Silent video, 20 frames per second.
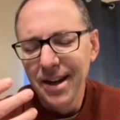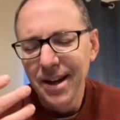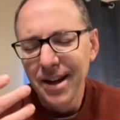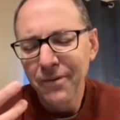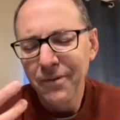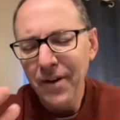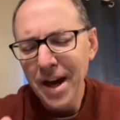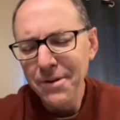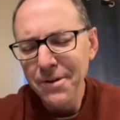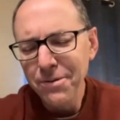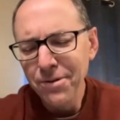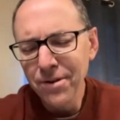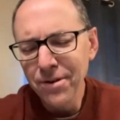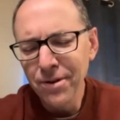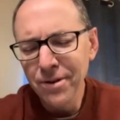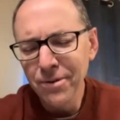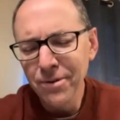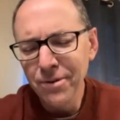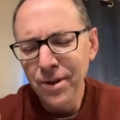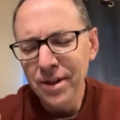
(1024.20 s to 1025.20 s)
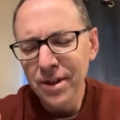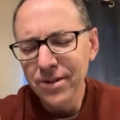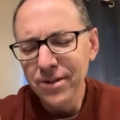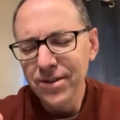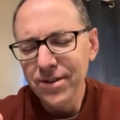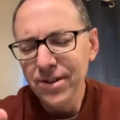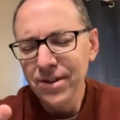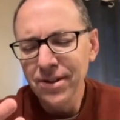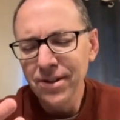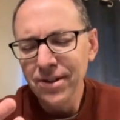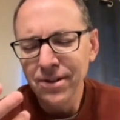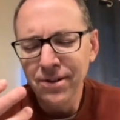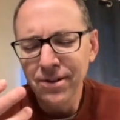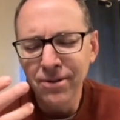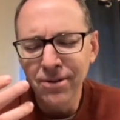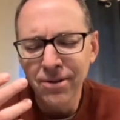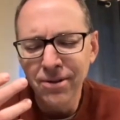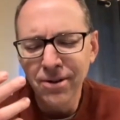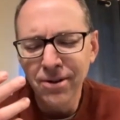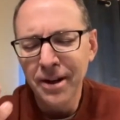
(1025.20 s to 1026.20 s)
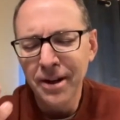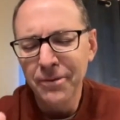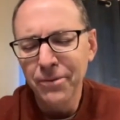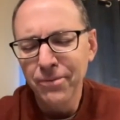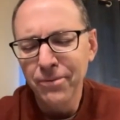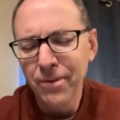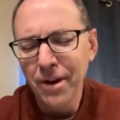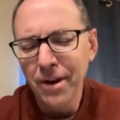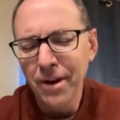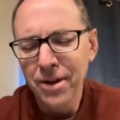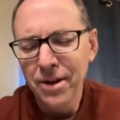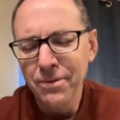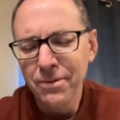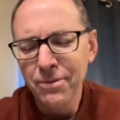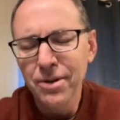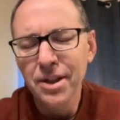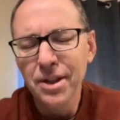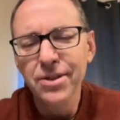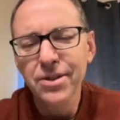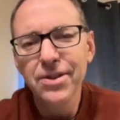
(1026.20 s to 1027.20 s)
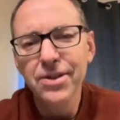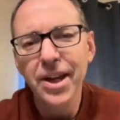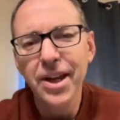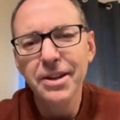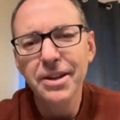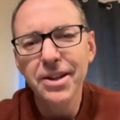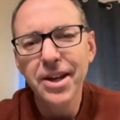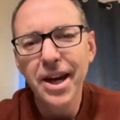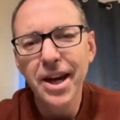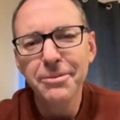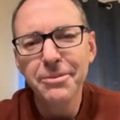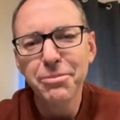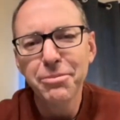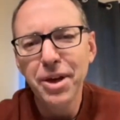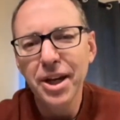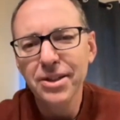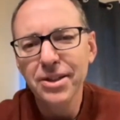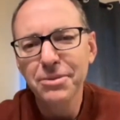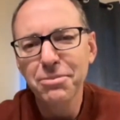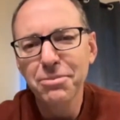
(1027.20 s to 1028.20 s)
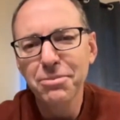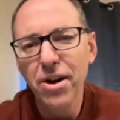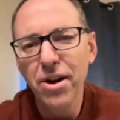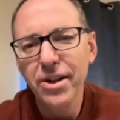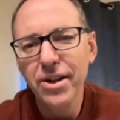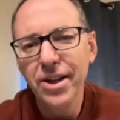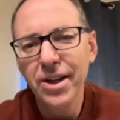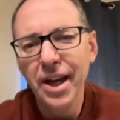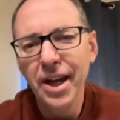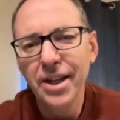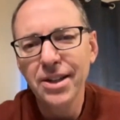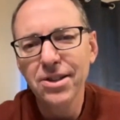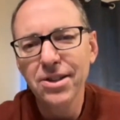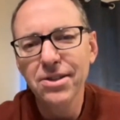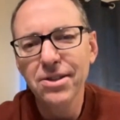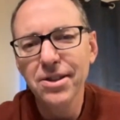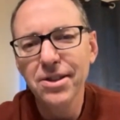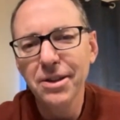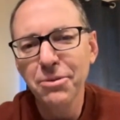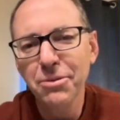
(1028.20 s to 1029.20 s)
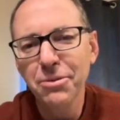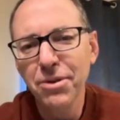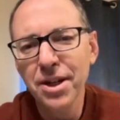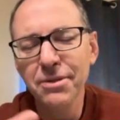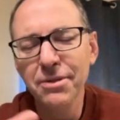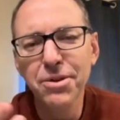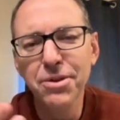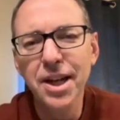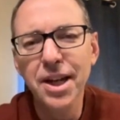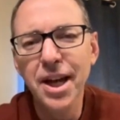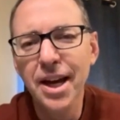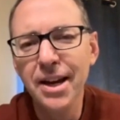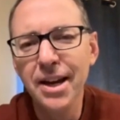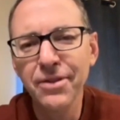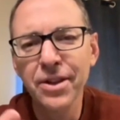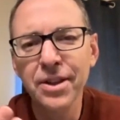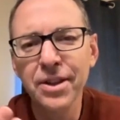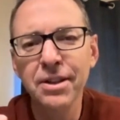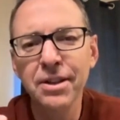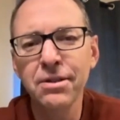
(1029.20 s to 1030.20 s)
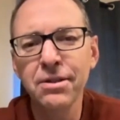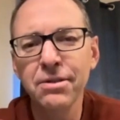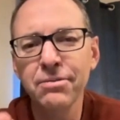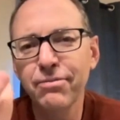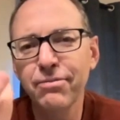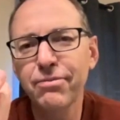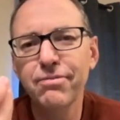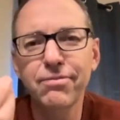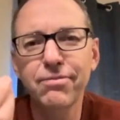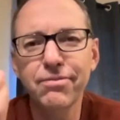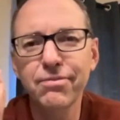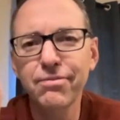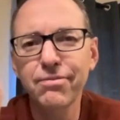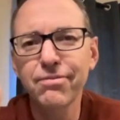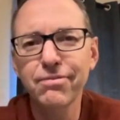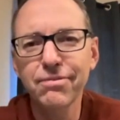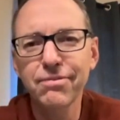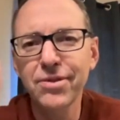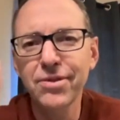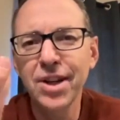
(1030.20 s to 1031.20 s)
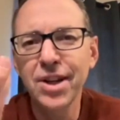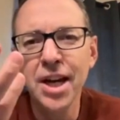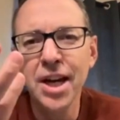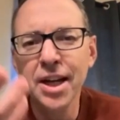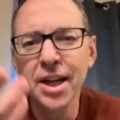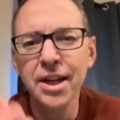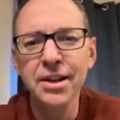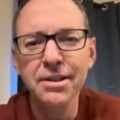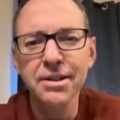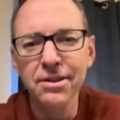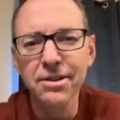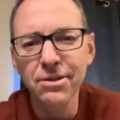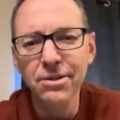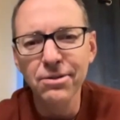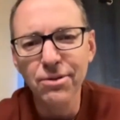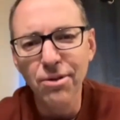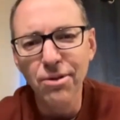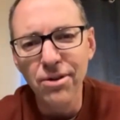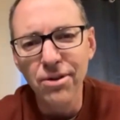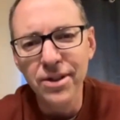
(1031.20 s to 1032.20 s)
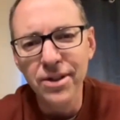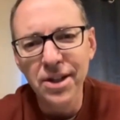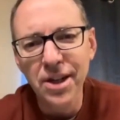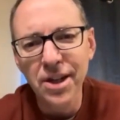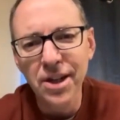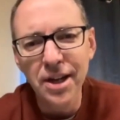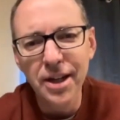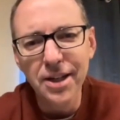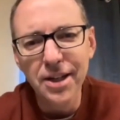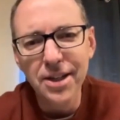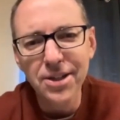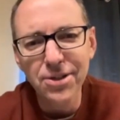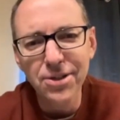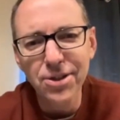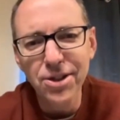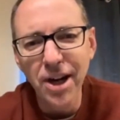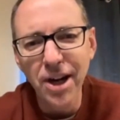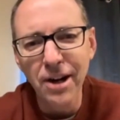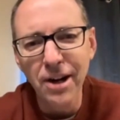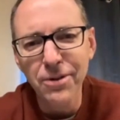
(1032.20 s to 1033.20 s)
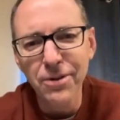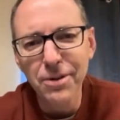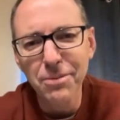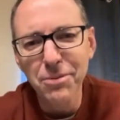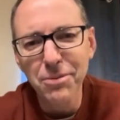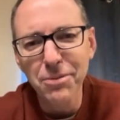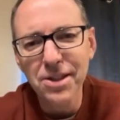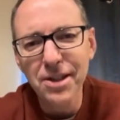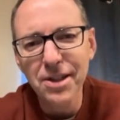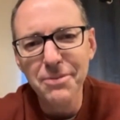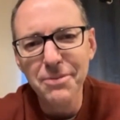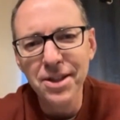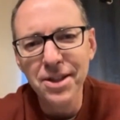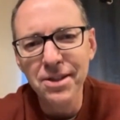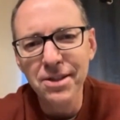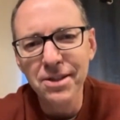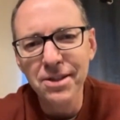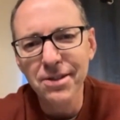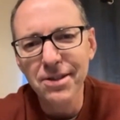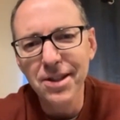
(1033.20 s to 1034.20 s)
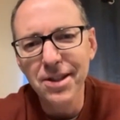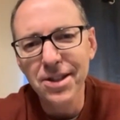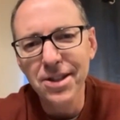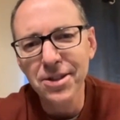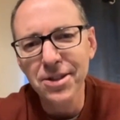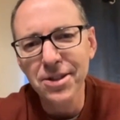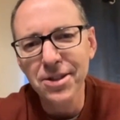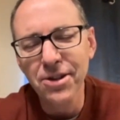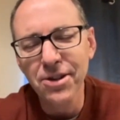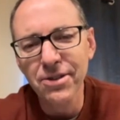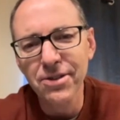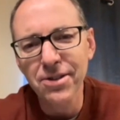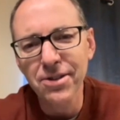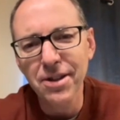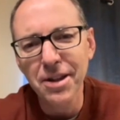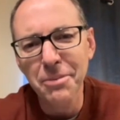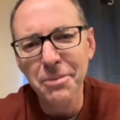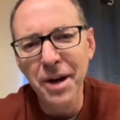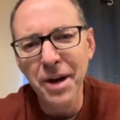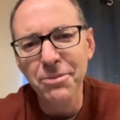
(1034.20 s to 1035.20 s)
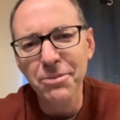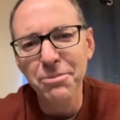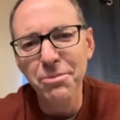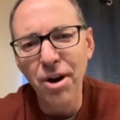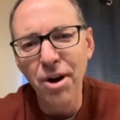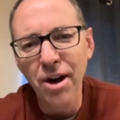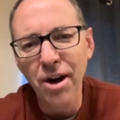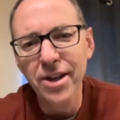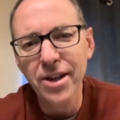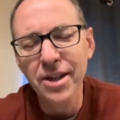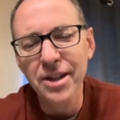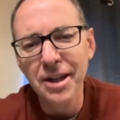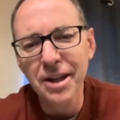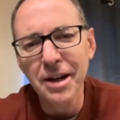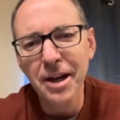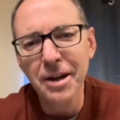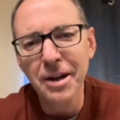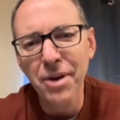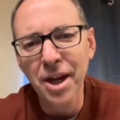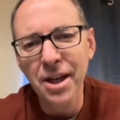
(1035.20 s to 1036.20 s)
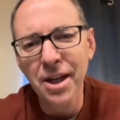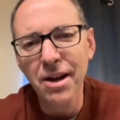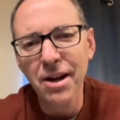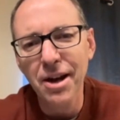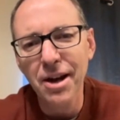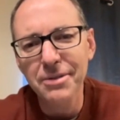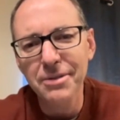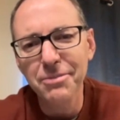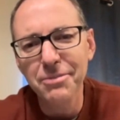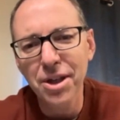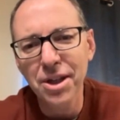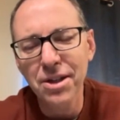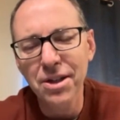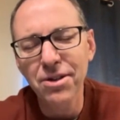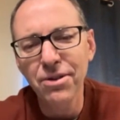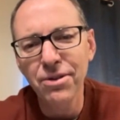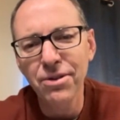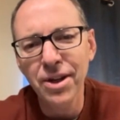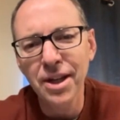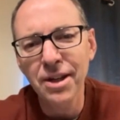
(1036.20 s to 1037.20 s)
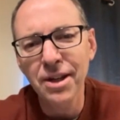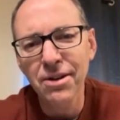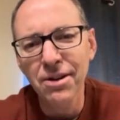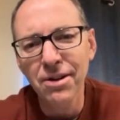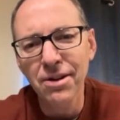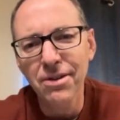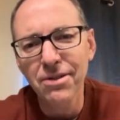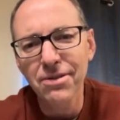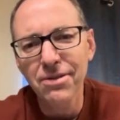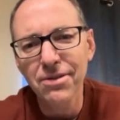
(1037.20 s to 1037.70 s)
If I were a realtor, or I, I run a real estate kind of based marketing agency, what what kind of a little nugget, a little golden nugget could you share with me? Something about marketing that I may not be doing, or